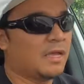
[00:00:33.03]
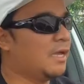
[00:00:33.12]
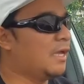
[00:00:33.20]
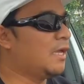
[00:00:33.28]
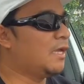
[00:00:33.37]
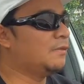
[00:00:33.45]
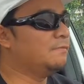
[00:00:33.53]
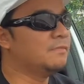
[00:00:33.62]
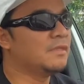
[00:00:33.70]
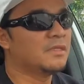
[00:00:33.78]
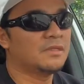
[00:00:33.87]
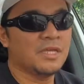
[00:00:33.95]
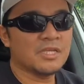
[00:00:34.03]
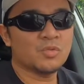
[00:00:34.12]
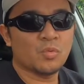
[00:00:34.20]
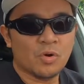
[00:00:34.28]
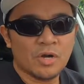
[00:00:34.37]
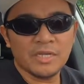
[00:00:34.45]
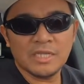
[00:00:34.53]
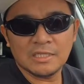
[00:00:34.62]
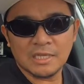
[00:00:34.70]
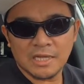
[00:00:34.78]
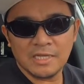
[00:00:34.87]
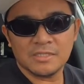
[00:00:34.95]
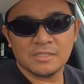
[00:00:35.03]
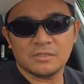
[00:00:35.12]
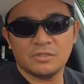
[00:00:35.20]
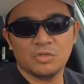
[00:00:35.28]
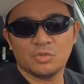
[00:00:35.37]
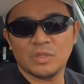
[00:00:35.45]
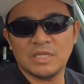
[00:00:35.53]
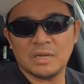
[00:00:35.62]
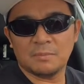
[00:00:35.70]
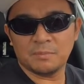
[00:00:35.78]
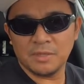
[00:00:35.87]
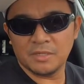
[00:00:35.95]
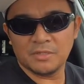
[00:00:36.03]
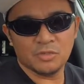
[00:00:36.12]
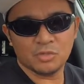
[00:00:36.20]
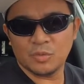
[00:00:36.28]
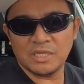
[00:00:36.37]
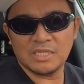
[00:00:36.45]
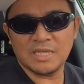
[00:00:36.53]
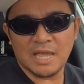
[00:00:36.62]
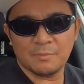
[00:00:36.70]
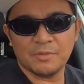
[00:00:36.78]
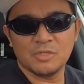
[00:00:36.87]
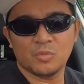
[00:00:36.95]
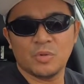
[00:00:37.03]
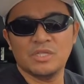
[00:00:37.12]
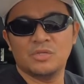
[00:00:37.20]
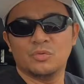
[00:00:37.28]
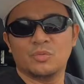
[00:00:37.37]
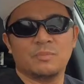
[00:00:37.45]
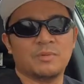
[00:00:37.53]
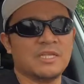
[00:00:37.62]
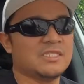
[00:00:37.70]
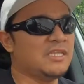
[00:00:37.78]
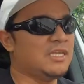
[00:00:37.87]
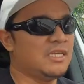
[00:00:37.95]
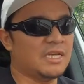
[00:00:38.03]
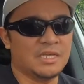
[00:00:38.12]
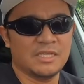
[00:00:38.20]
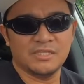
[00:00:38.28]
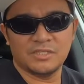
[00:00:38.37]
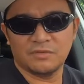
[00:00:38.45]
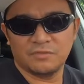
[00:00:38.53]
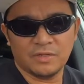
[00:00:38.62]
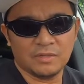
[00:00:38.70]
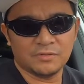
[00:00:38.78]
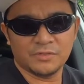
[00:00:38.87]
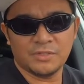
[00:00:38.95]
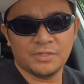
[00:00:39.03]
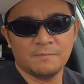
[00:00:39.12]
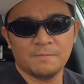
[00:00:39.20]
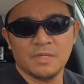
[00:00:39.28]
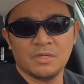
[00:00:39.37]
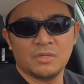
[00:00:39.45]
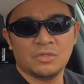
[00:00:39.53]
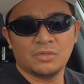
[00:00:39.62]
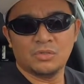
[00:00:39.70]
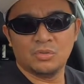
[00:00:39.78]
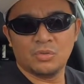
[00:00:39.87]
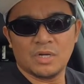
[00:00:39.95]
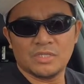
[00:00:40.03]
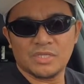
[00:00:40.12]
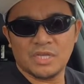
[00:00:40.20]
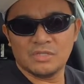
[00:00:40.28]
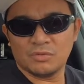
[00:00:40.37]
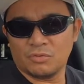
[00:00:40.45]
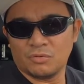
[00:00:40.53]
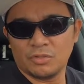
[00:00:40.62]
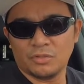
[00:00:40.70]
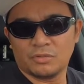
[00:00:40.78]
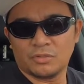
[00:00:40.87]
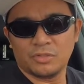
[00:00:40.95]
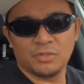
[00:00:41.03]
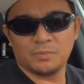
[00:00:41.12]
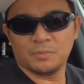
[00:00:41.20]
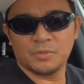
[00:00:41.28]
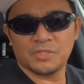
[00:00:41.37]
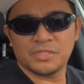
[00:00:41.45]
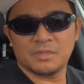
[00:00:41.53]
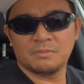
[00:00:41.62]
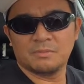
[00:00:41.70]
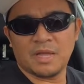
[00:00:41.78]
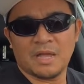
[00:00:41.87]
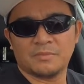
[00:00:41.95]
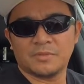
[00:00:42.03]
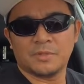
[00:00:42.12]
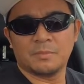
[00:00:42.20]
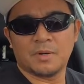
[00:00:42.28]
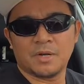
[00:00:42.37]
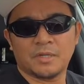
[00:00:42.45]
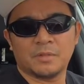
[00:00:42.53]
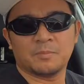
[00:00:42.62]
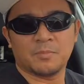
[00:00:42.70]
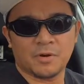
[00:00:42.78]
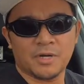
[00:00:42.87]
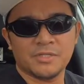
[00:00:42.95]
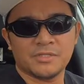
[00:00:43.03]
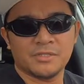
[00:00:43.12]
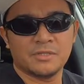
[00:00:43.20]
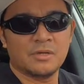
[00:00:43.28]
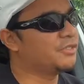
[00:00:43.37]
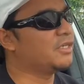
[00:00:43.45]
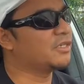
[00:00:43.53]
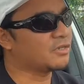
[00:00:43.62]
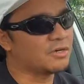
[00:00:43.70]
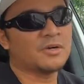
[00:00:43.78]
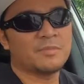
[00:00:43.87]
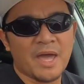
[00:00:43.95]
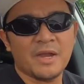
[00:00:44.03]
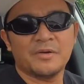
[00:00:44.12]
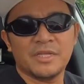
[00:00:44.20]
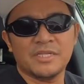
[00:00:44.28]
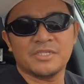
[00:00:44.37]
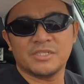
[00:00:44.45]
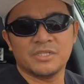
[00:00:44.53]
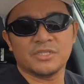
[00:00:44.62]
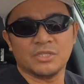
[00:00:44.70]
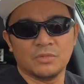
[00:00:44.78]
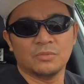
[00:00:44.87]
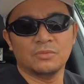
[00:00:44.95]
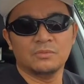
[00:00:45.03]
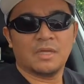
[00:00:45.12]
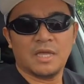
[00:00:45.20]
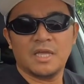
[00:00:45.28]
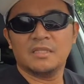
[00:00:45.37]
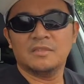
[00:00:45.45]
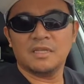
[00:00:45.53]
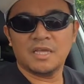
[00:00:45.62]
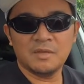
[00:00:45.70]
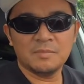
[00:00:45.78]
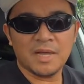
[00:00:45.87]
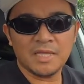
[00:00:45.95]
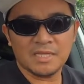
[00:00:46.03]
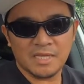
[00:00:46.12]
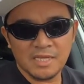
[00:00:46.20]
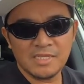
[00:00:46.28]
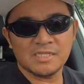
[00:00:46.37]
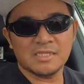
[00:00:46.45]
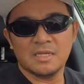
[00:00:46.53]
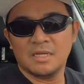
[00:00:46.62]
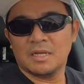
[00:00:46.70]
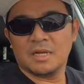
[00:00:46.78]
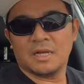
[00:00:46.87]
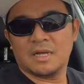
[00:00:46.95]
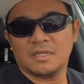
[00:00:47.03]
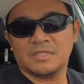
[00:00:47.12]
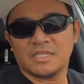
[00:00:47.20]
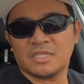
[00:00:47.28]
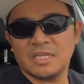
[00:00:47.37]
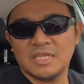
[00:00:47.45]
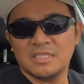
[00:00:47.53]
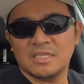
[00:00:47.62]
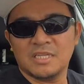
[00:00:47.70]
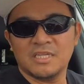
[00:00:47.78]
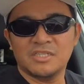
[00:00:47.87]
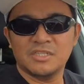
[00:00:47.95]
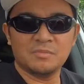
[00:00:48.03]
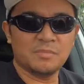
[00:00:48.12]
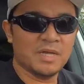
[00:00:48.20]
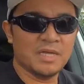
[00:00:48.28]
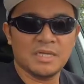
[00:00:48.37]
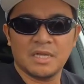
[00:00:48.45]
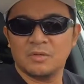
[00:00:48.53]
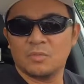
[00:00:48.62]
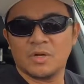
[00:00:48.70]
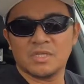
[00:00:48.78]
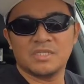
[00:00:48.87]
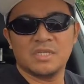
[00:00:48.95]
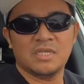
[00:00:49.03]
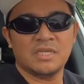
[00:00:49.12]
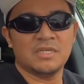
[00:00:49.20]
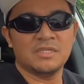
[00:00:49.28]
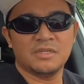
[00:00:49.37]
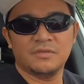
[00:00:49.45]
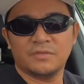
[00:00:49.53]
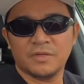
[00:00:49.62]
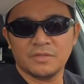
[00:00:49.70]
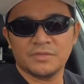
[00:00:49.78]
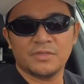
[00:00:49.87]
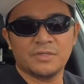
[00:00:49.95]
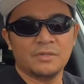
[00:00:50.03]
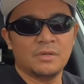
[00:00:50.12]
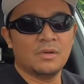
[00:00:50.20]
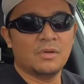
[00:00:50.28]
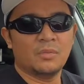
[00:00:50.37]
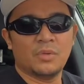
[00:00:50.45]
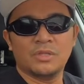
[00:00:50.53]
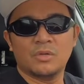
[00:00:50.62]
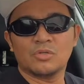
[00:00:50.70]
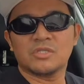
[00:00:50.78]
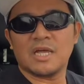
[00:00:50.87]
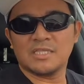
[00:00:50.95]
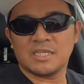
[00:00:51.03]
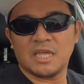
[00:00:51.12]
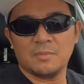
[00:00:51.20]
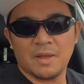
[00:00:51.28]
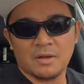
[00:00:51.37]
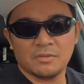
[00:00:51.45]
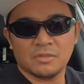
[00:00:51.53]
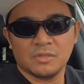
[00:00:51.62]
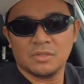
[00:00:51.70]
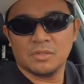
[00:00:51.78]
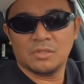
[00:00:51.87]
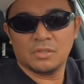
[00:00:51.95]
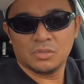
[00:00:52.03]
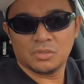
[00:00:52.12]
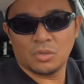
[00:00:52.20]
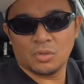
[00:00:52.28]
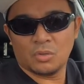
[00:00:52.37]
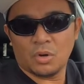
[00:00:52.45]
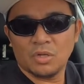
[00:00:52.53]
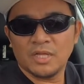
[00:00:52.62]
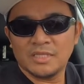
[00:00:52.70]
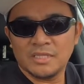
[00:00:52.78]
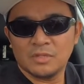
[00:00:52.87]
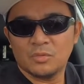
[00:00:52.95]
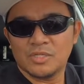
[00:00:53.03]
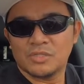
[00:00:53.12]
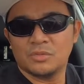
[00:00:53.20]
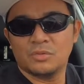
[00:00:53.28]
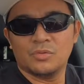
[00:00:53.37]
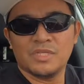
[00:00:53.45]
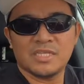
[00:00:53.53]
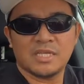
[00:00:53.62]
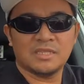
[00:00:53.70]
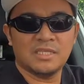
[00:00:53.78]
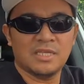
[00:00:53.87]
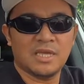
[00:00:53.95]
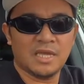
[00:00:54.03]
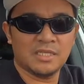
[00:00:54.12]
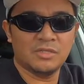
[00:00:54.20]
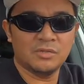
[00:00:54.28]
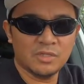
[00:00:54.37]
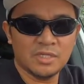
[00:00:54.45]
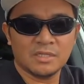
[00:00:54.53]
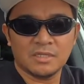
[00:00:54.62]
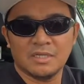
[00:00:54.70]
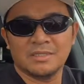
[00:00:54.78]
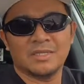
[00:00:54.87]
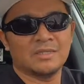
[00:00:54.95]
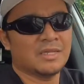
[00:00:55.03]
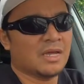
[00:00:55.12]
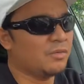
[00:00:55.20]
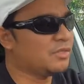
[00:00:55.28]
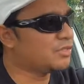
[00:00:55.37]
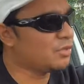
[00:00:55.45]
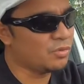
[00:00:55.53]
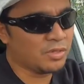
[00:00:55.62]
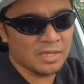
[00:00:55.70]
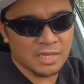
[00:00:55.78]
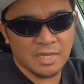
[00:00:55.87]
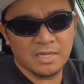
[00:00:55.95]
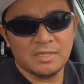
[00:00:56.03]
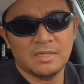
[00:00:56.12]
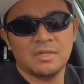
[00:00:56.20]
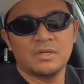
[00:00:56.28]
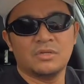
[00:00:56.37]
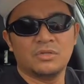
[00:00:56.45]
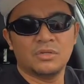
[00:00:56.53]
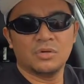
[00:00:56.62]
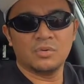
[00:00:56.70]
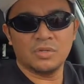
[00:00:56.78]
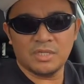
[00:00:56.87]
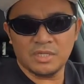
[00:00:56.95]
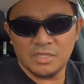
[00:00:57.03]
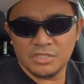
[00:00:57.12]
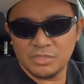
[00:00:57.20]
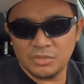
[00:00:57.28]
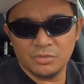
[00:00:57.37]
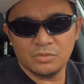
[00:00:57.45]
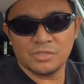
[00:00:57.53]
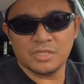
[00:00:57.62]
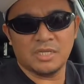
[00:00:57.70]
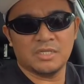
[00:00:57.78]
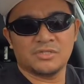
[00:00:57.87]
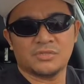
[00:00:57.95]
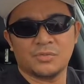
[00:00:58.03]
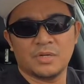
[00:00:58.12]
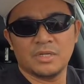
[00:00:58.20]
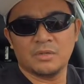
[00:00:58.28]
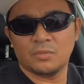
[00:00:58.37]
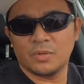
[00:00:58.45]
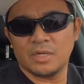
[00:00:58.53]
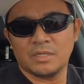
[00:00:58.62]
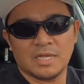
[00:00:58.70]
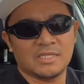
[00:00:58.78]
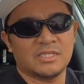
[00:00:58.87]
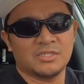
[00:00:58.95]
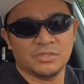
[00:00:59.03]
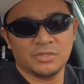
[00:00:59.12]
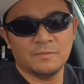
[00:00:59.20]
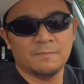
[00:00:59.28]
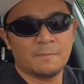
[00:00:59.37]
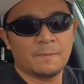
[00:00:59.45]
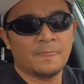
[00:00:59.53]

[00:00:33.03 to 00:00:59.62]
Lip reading: And these warning lights usually it happens when you replace the engine filter, do a change oil, or you put some aftermarket parts, or the car battery is just low. And in my case, I just cleaned the engine bay and washed the engine filter when those lights came out. So all I did was to reset the head unit. Until now it's okay, no issues, it's running well as it should.